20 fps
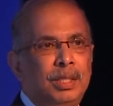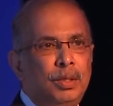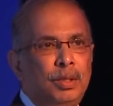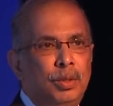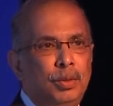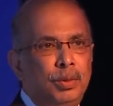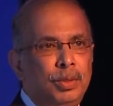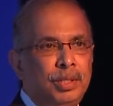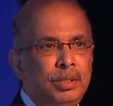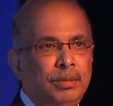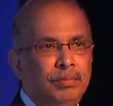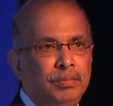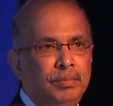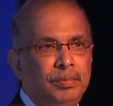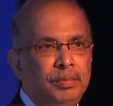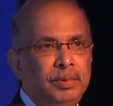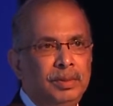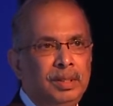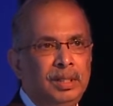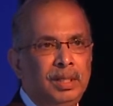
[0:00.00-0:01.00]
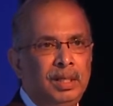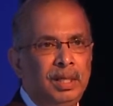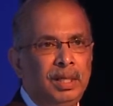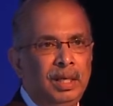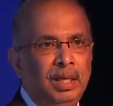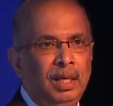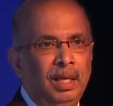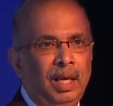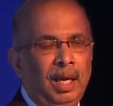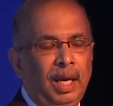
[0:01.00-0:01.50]
crudes.
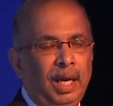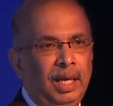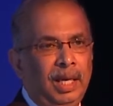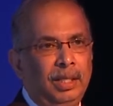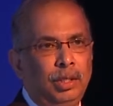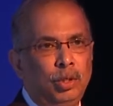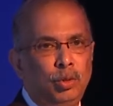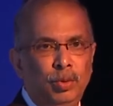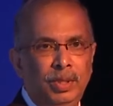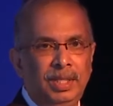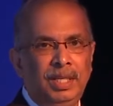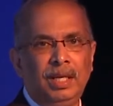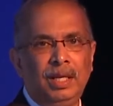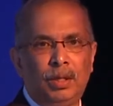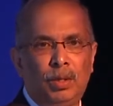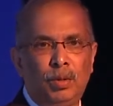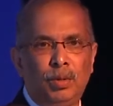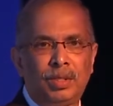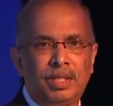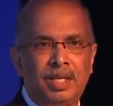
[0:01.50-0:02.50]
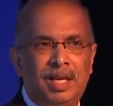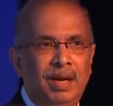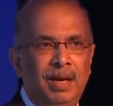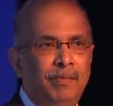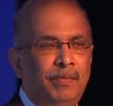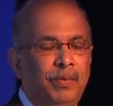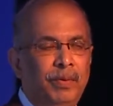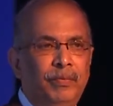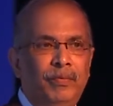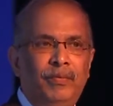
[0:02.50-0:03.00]
And sweeter crudes come
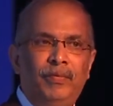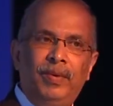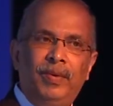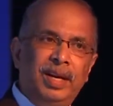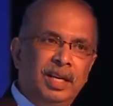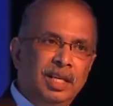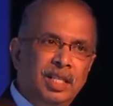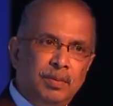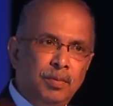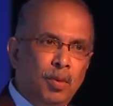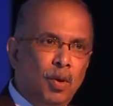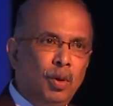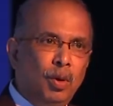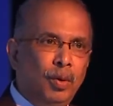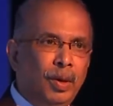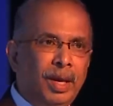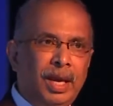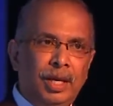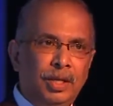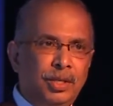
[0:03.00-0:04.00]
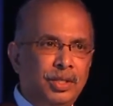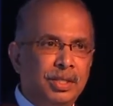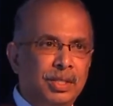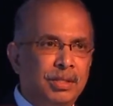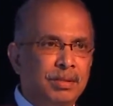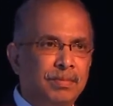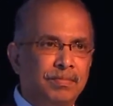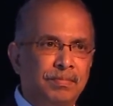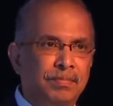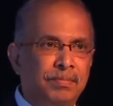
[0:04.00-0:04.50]
from very small
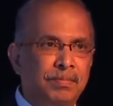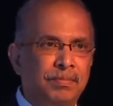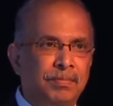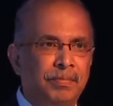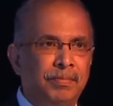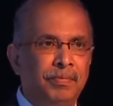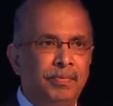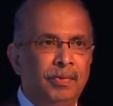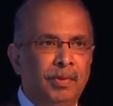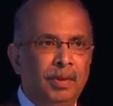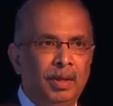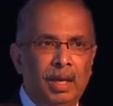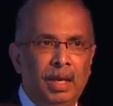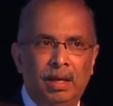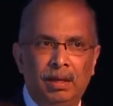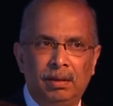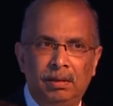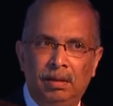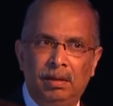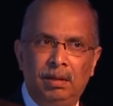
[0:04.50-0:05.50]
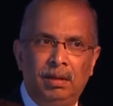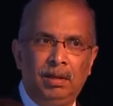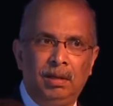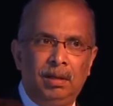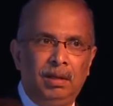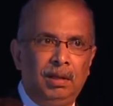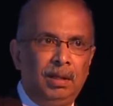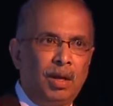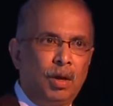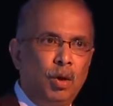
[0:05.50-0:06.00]
locations. Okay?
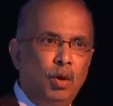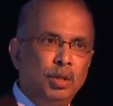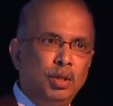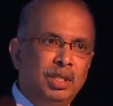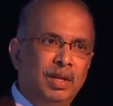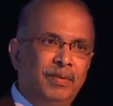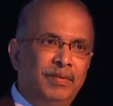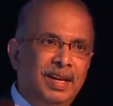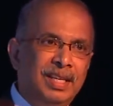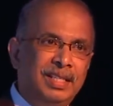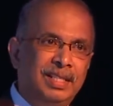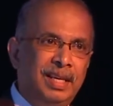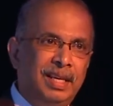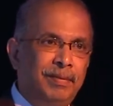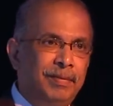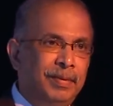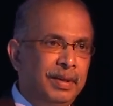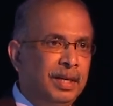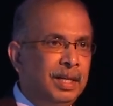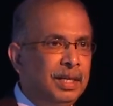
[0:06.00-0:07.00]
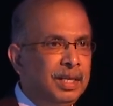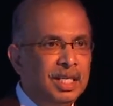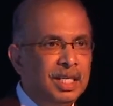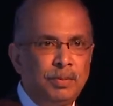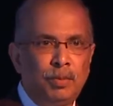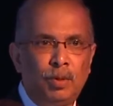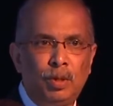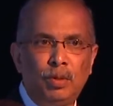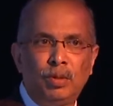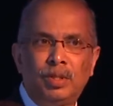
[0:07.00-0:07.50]
The coast of West Africa does
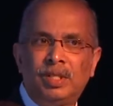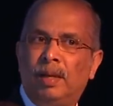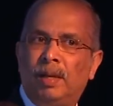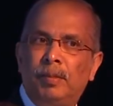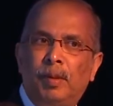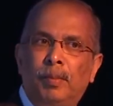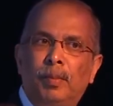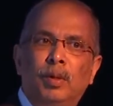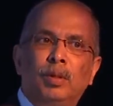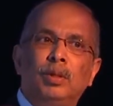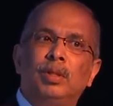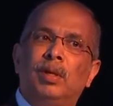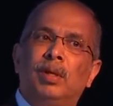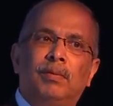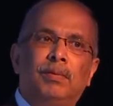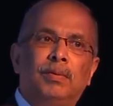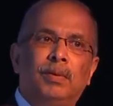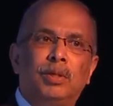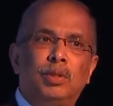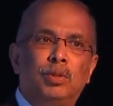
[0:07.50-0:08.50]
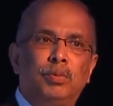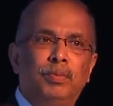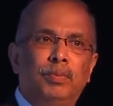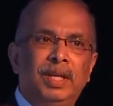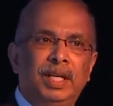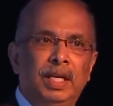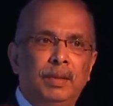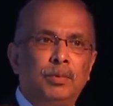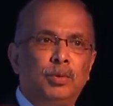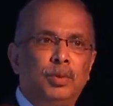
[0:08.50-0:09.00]
produce some amount of
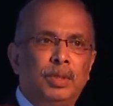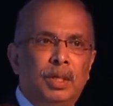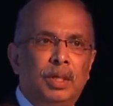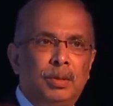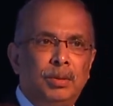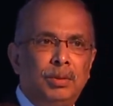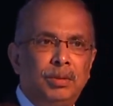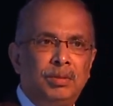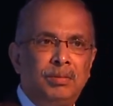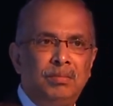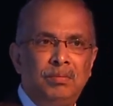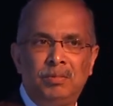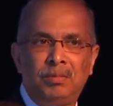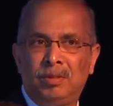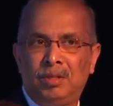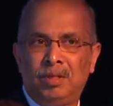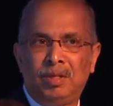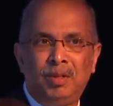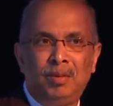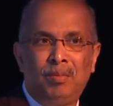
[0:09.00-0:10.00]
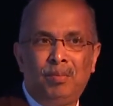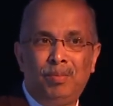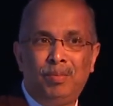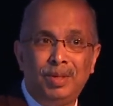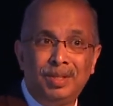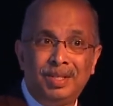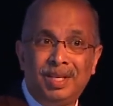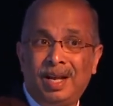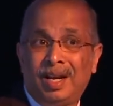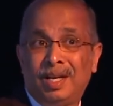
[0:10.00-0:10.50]
medium sweet crudes.
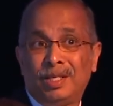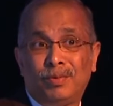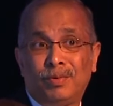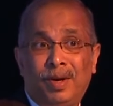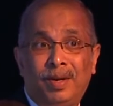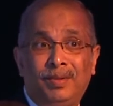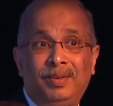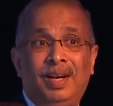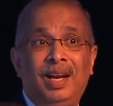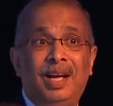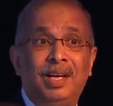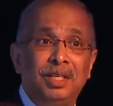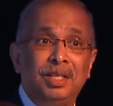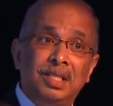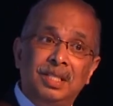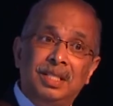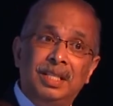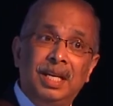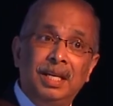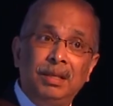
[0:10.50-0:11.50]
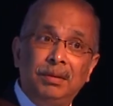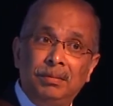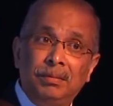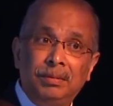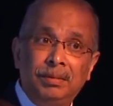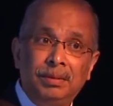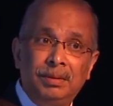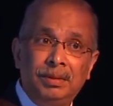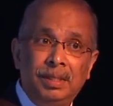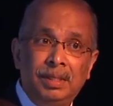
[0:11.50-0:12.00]
Brazil is one of the largest there,
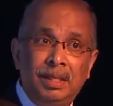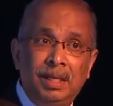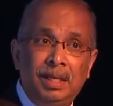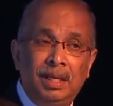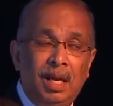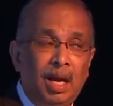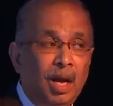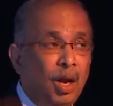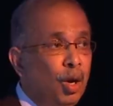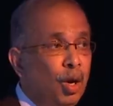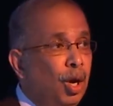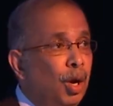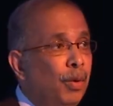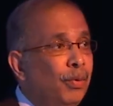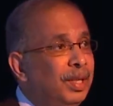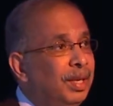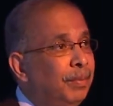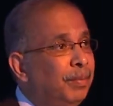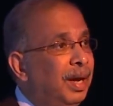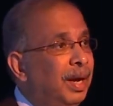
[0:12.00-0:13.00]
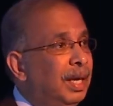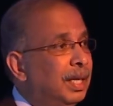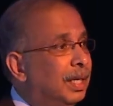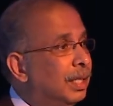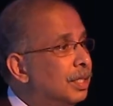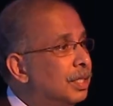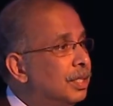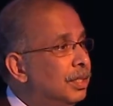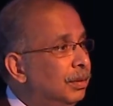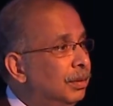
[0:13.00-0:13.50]
along with the
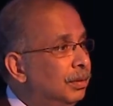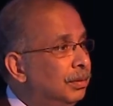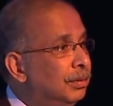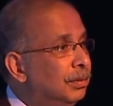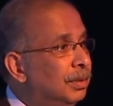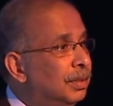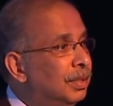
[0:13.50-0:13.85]
Americans.